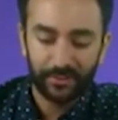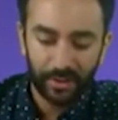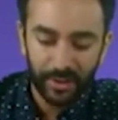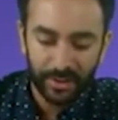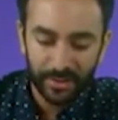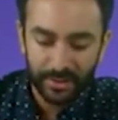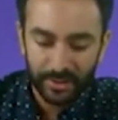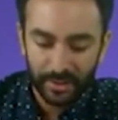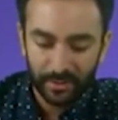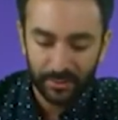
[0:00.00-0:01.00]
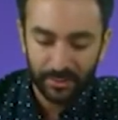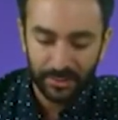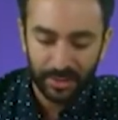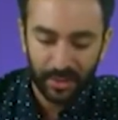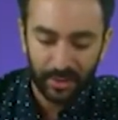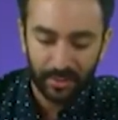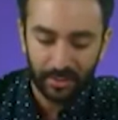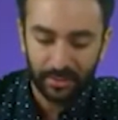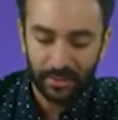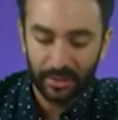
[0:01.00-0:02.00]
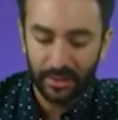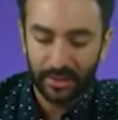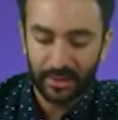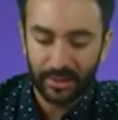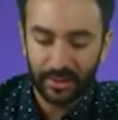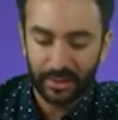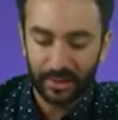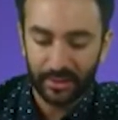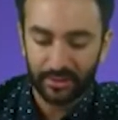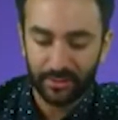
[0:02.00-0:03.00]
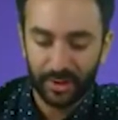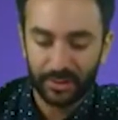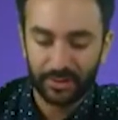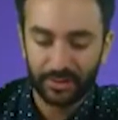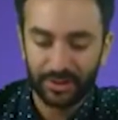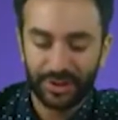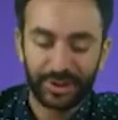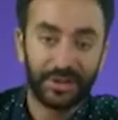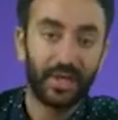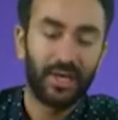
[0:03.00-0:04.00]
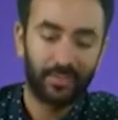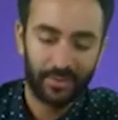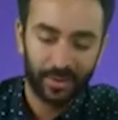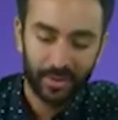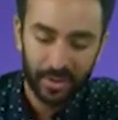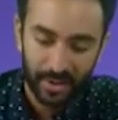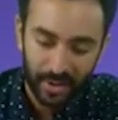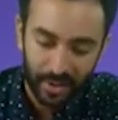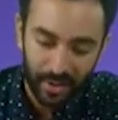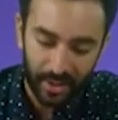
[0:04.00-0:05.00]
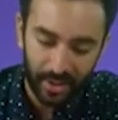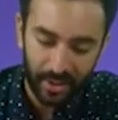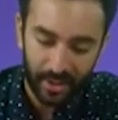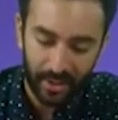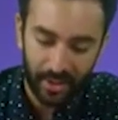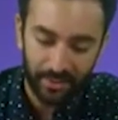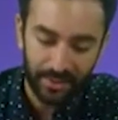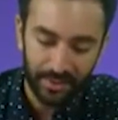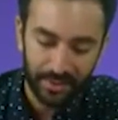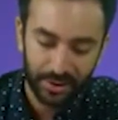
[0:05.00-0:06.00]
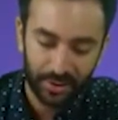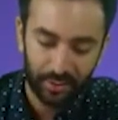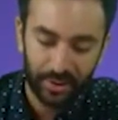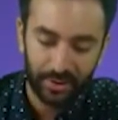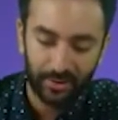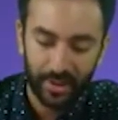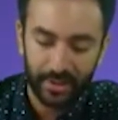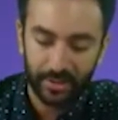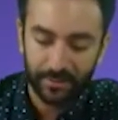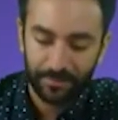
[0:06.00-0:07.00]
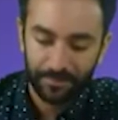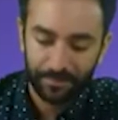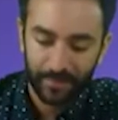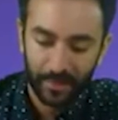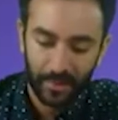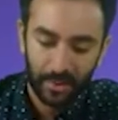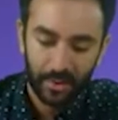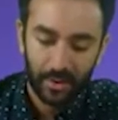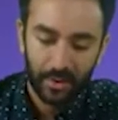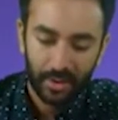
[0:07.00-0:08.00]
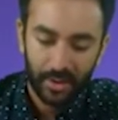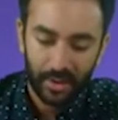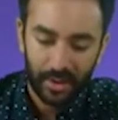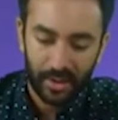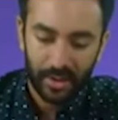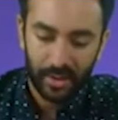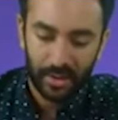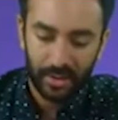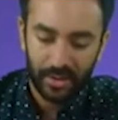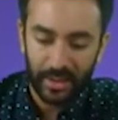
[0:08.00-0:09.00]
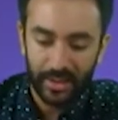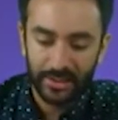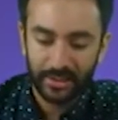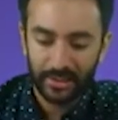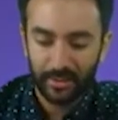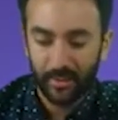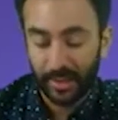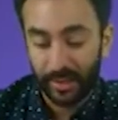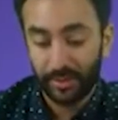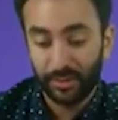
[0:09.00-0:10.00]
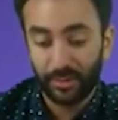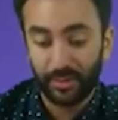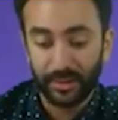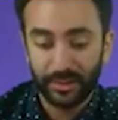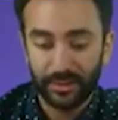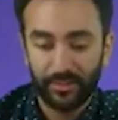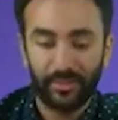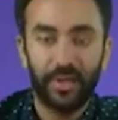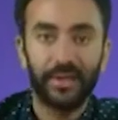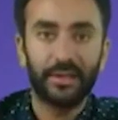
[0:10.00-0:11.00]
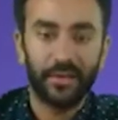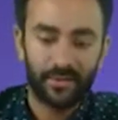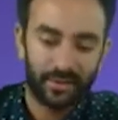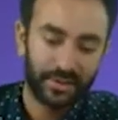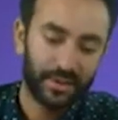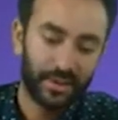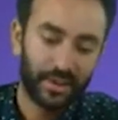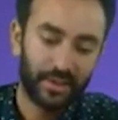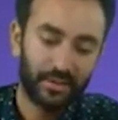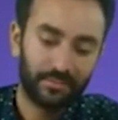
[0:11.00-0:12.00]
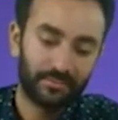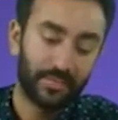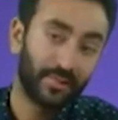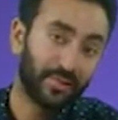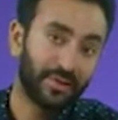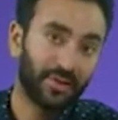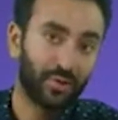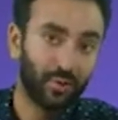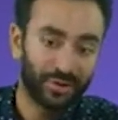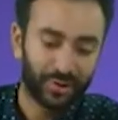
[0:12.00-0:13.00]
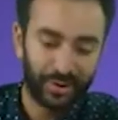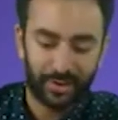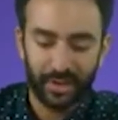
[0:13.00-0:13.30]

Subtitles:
turn off the edge avoidance, and we'll start deleting and trying to shape this screen, right? And that is a way to do it, but there's a